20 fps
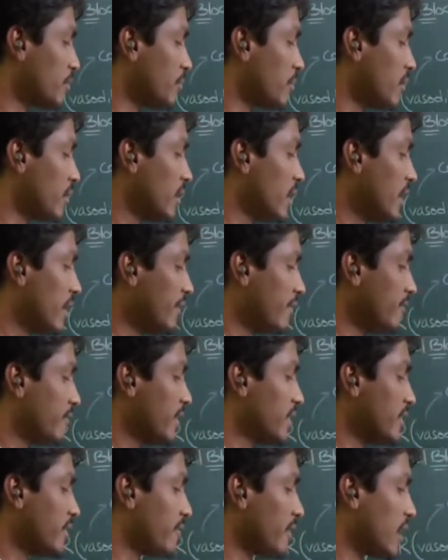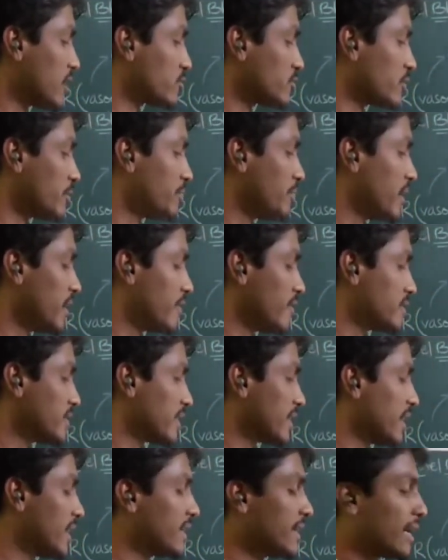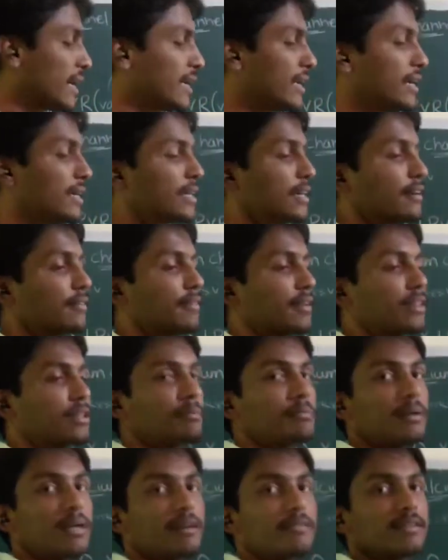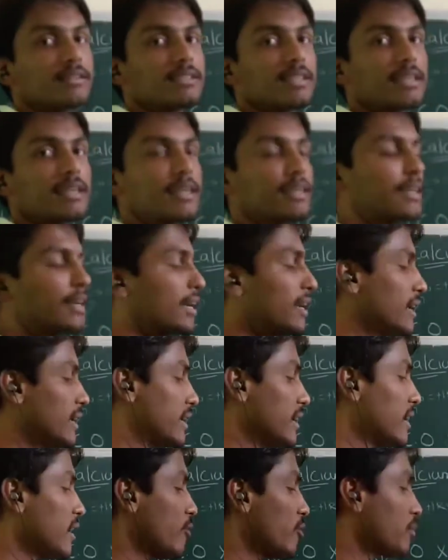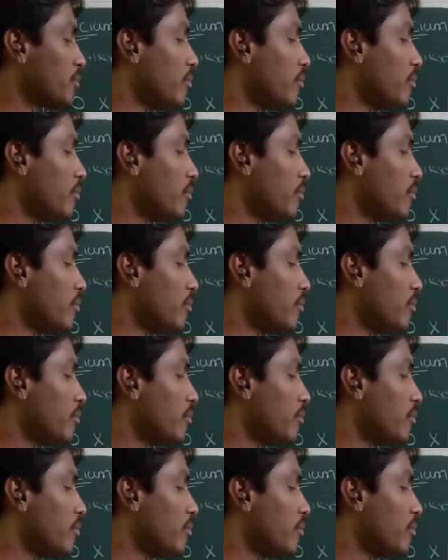Hence, this vasodilation is contraindicated in congestive heart failure.